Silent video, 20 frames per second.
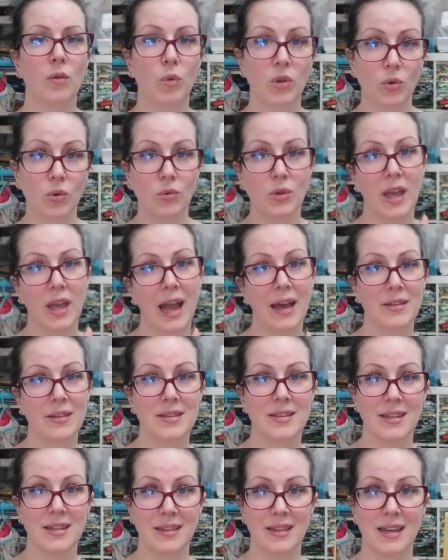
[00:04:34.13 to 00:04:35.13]
With all the
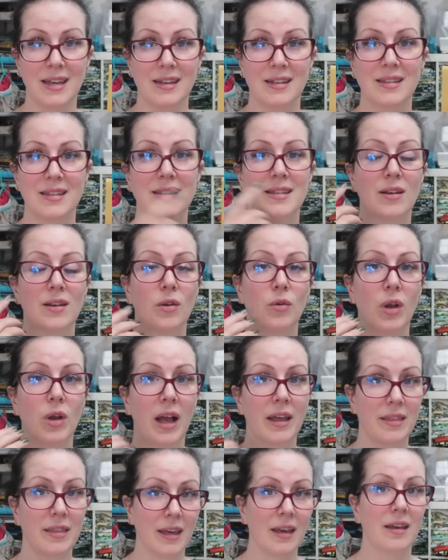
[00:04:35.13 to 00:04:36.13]
gathers in this,
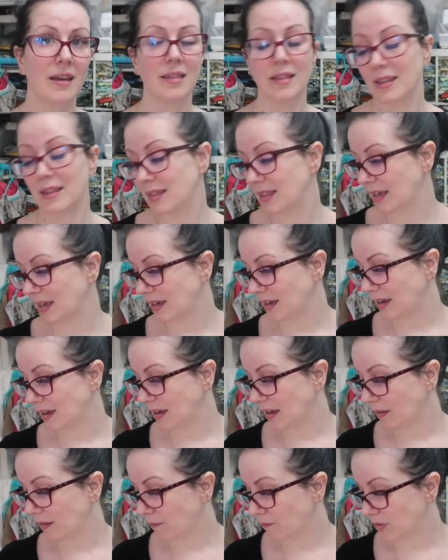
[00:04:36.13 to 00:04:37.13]
I think that
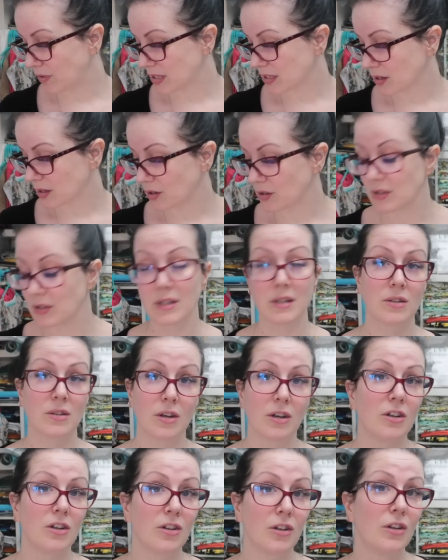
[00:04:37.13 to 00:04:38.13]
the viscose is
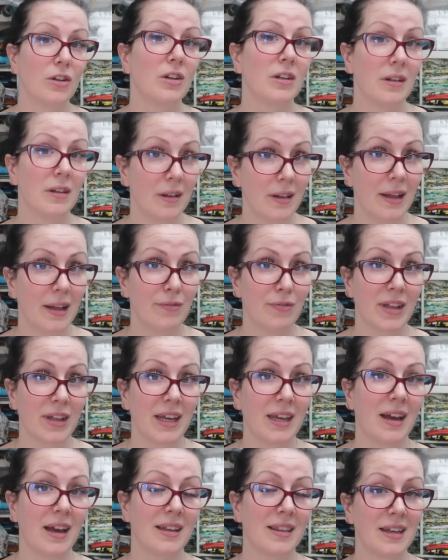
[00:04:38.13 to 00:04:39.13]
going to look
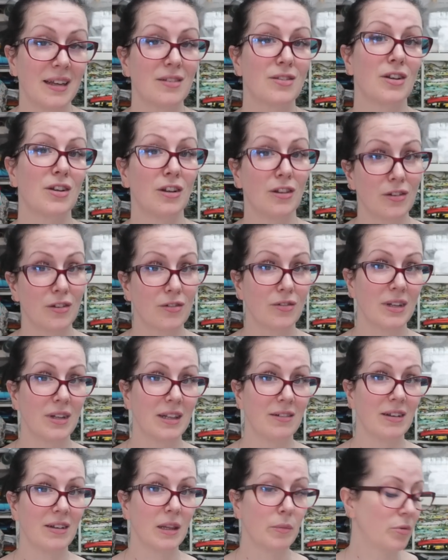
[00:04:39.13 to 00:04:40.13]
lovely. I think it's going to look
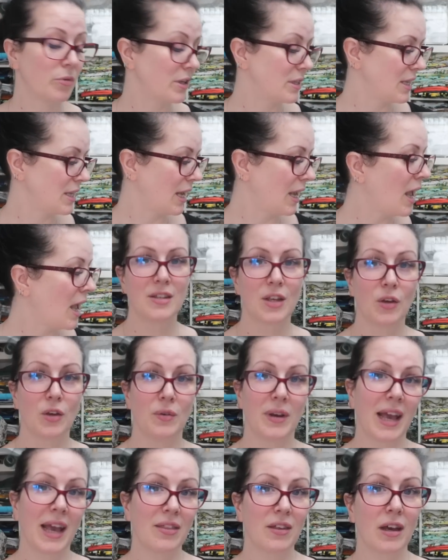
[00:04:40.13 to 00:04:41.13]
really pretty. So
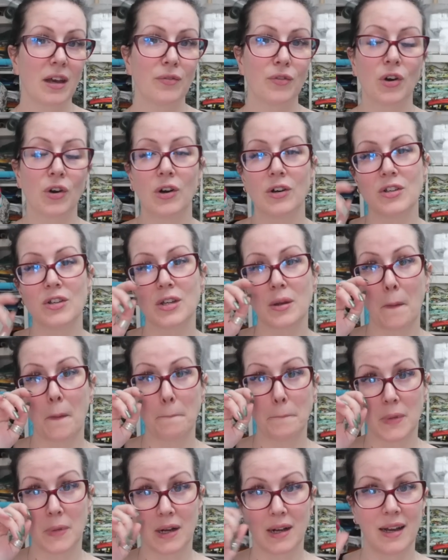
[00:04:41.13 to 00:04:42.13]
now that I've got
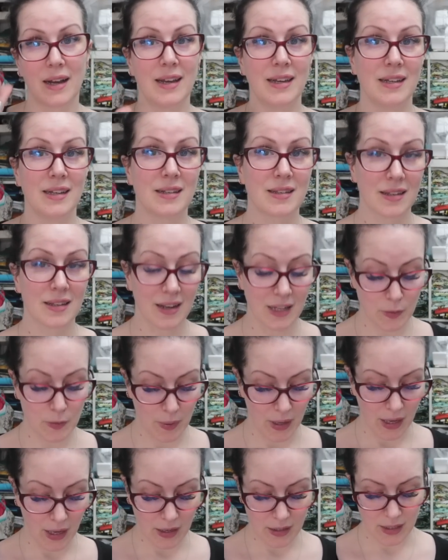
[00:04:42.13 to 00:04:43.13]
my size
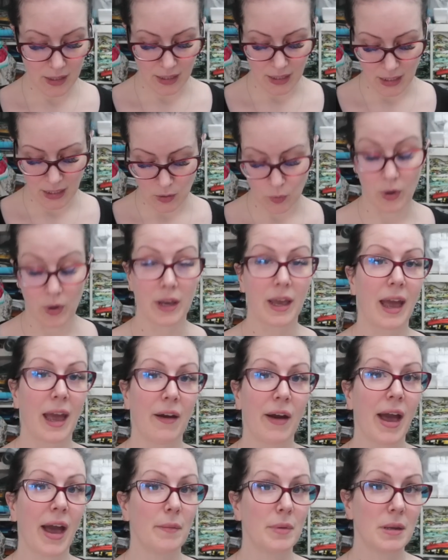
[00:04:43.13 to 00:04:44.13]
picked, I need to work
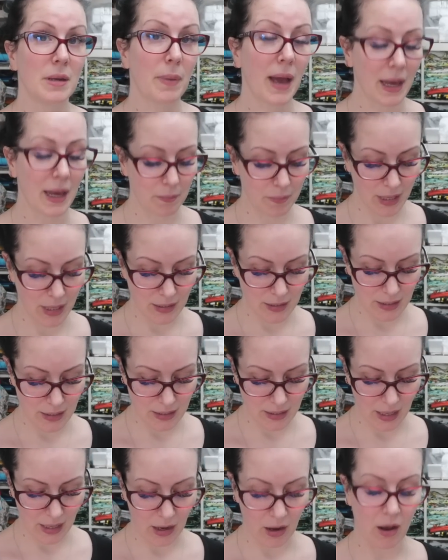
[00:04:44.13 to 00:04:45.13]
out how many pattern
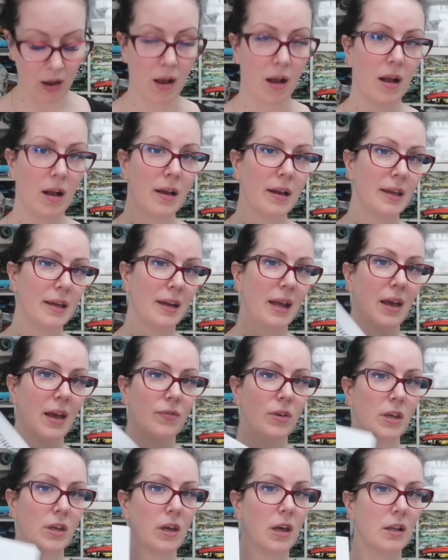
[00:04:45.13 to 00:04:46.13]
pieces there are, and
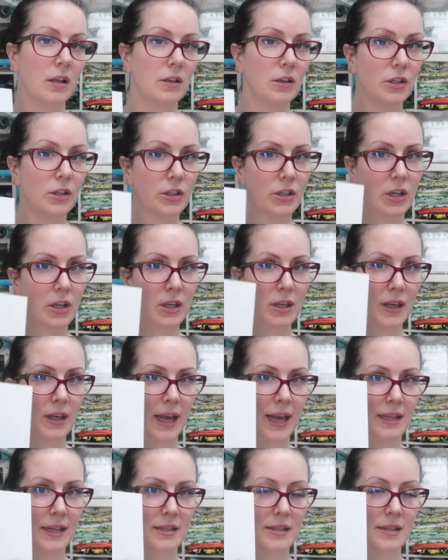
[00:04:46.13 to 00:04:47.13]
having a look
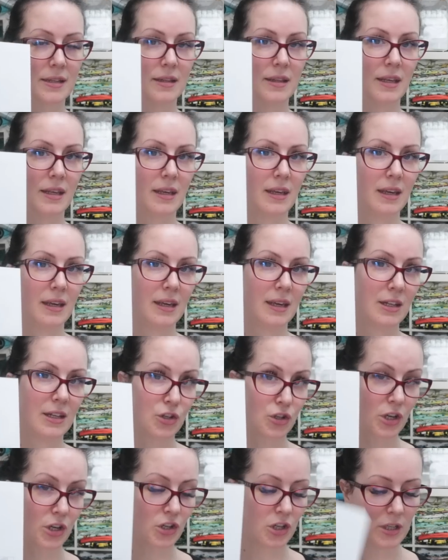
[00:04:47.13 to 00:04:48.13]
at the
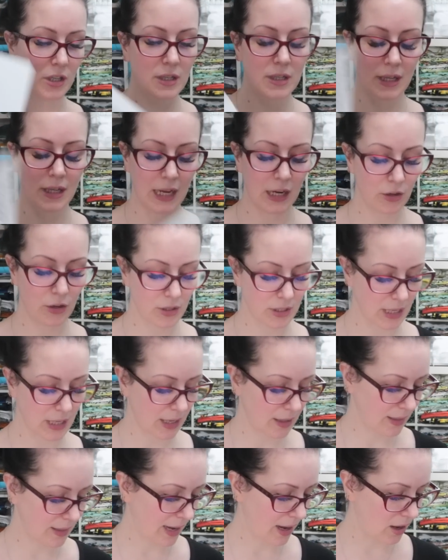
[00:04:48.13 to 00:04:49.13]
instructions, it looks
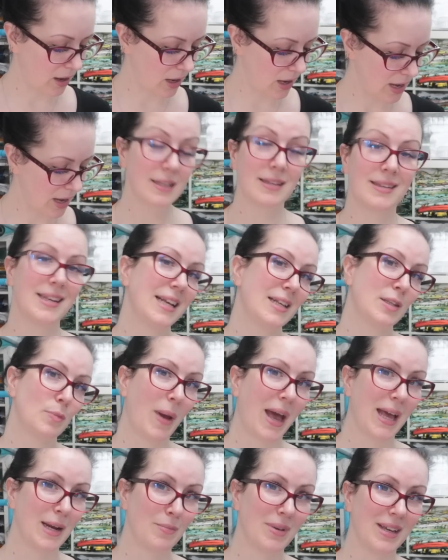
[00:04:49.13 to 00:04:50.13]
like there are 6
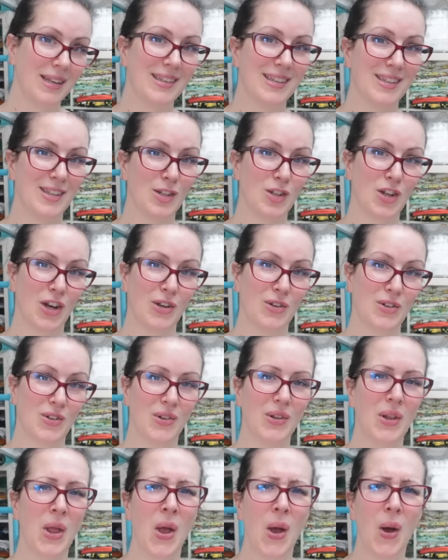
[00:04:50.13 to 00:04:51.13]
pattern pieces in
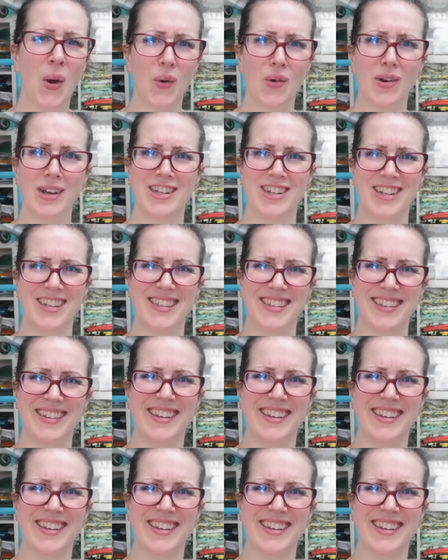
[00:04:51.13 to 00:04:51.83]
total, which is